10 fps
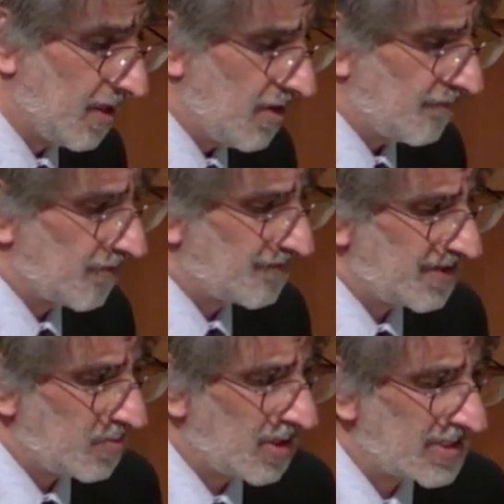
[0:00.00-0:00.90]
For if he
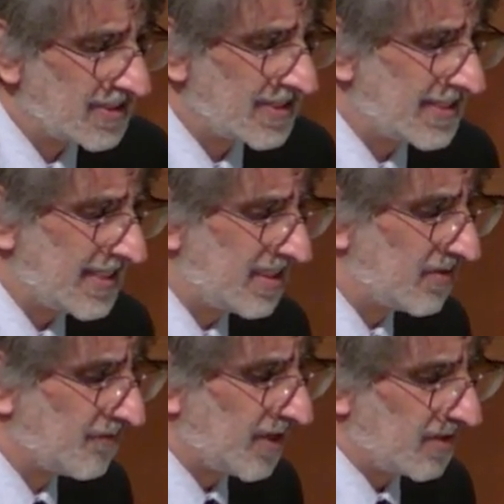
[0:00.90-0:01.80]
was indeed the
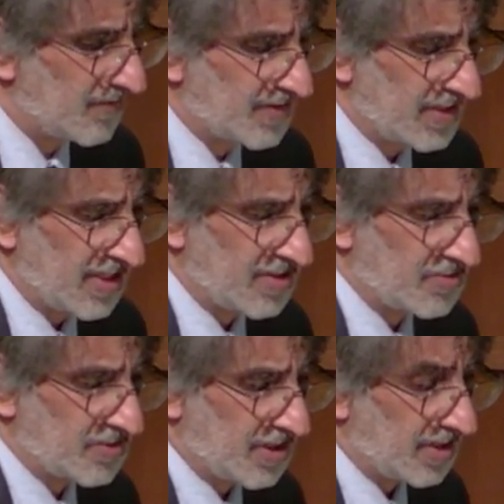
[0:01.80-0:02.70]
father of his
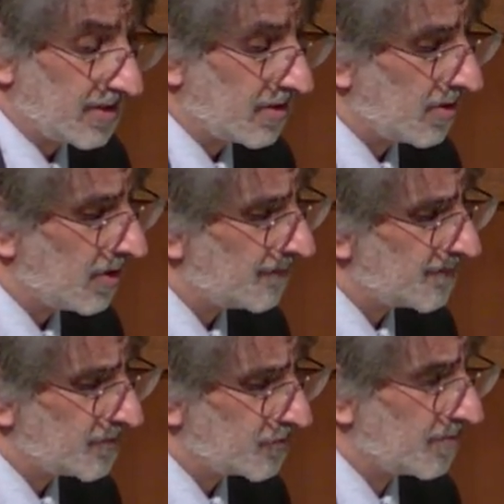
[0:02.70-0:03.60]
country, then all future